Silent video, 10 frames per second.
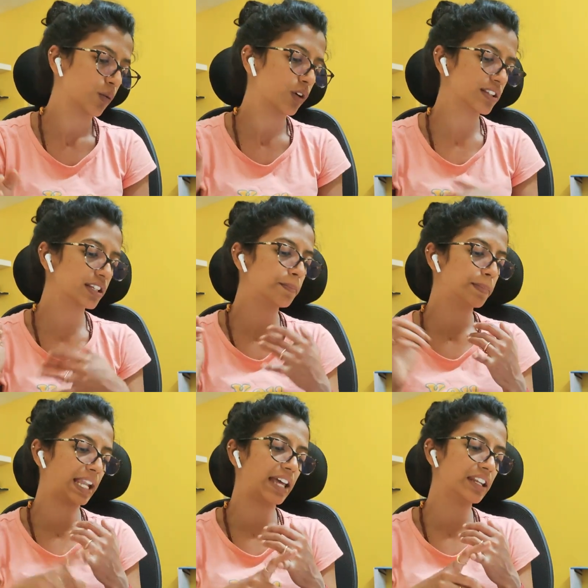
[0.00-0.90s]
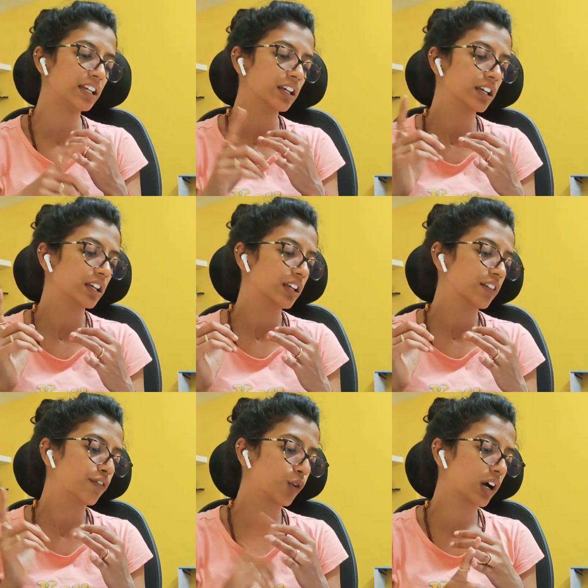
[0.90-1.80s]
What is it? Planning,
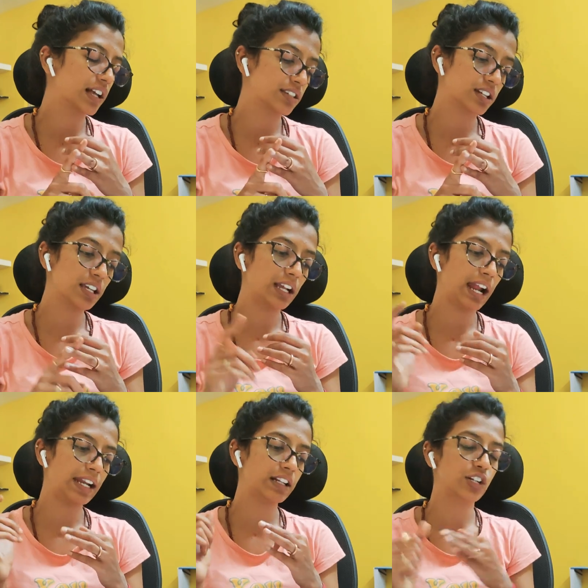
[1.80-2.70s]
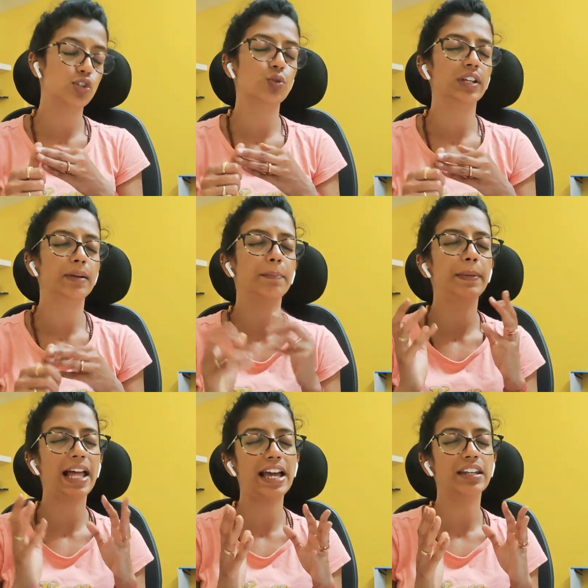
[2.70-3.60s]
forecasting and controlling.
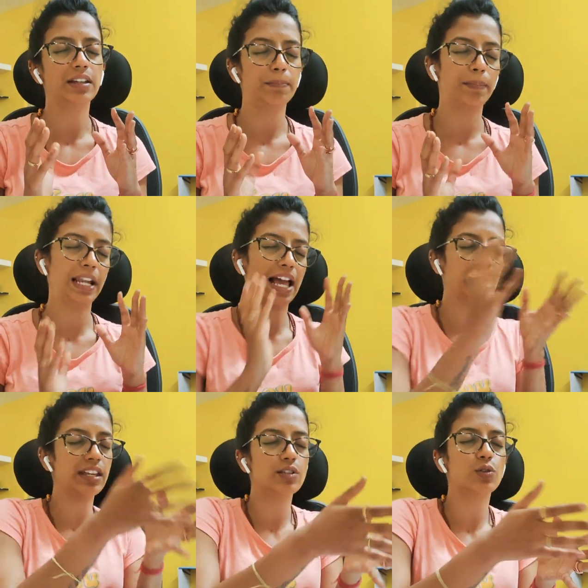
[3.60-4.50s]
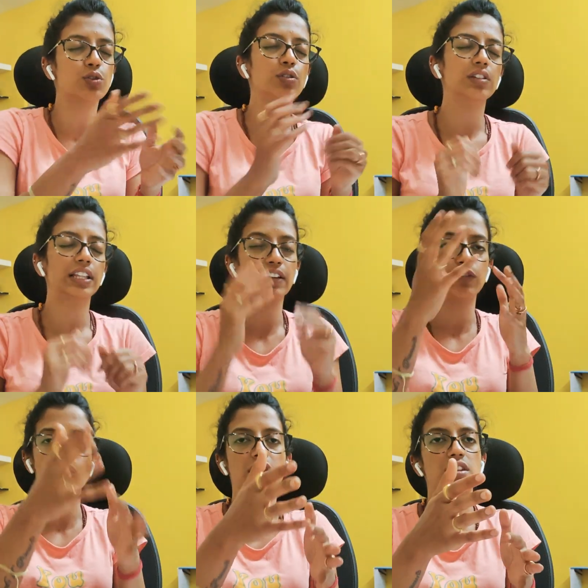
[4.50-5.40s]
Planning is also like
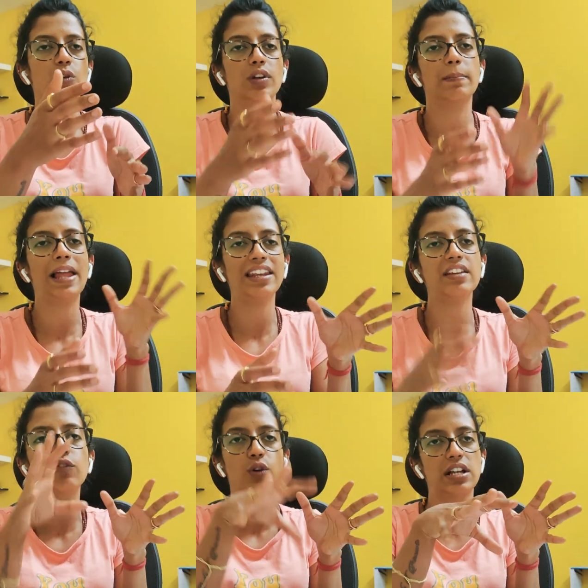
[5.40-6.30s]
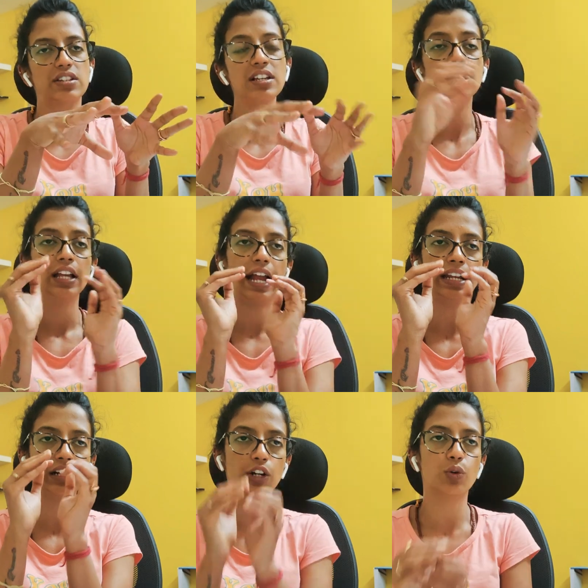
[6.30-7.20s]
forecasting only. Planning, forecasting
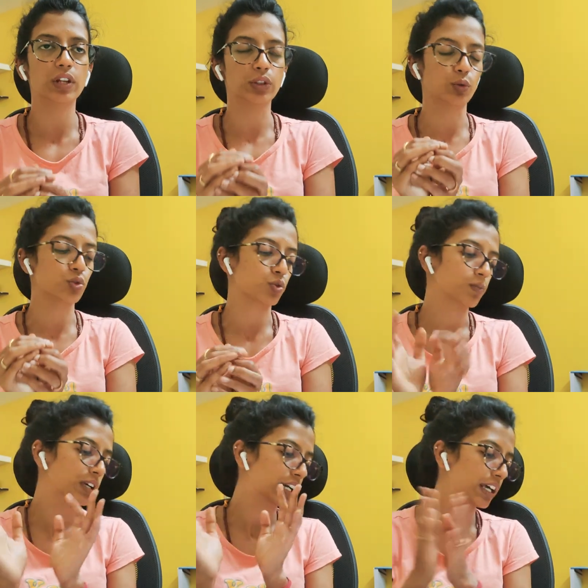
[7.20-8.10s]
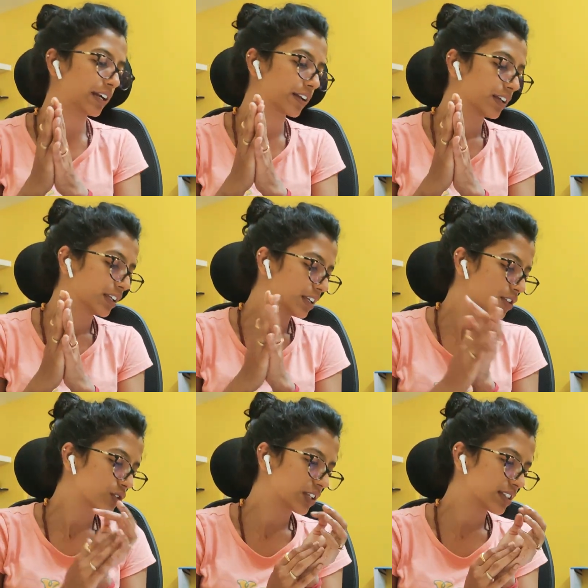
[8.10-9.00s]
and controlling those two. Correct?
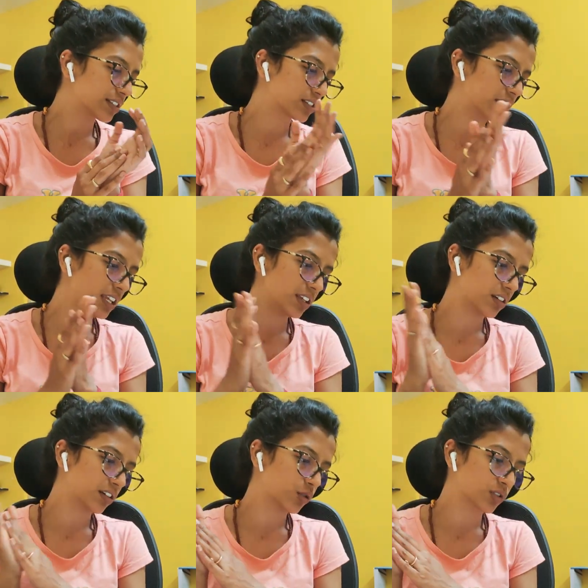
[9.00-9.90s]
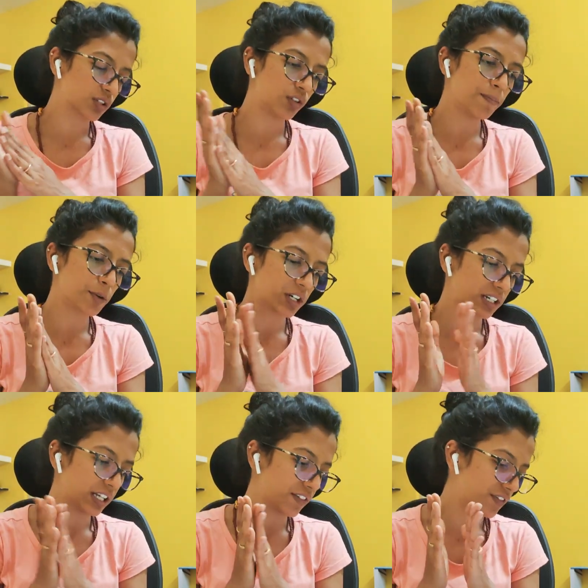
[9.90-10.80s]
So these are 3 uses of
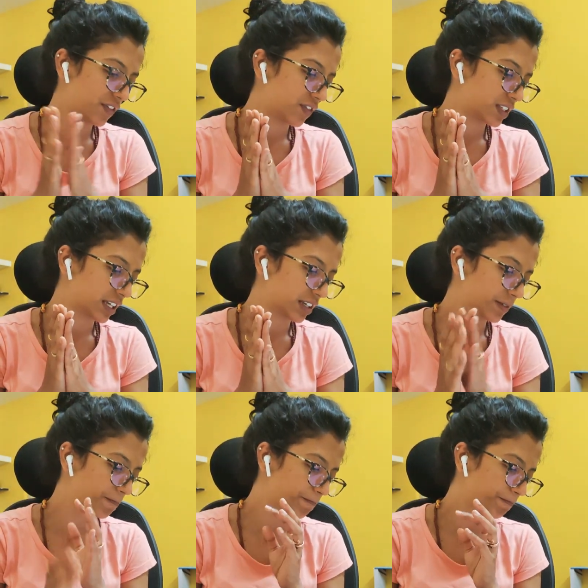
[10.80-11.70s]
product life cycle.